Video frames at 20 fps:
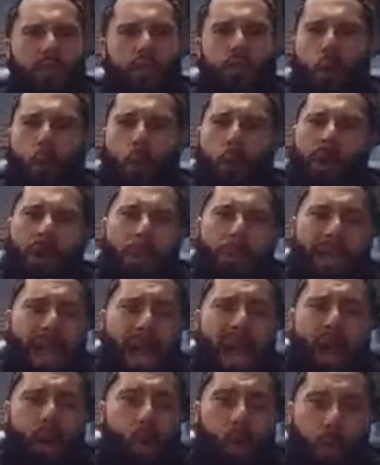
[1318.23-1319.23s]
You don't want to be
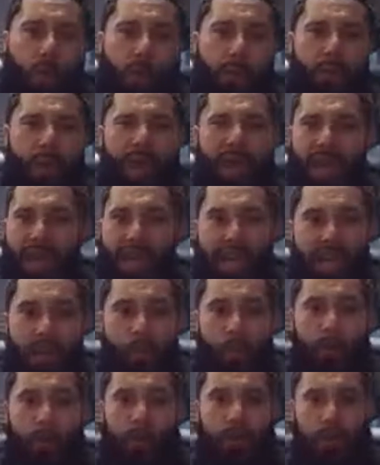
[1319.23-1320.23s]
outworked by
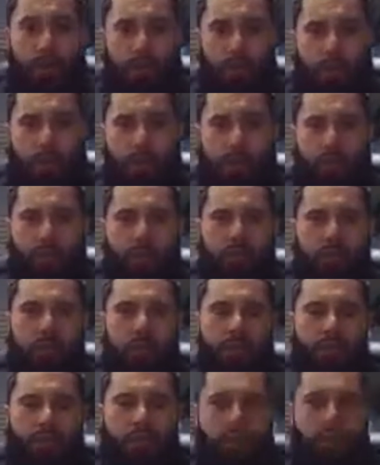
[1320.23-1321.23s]
anyone.
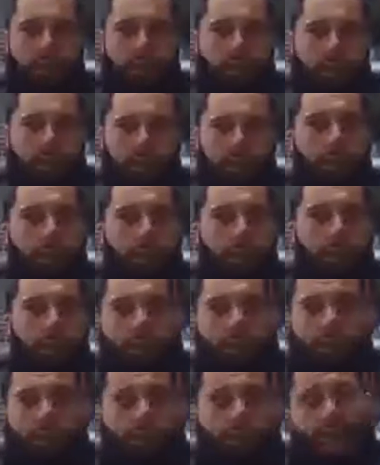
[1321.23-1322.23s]
Your work
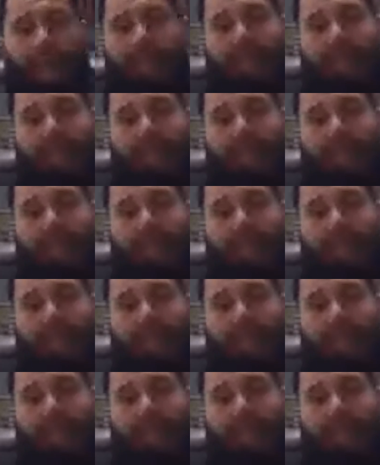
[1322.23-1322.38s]
ethic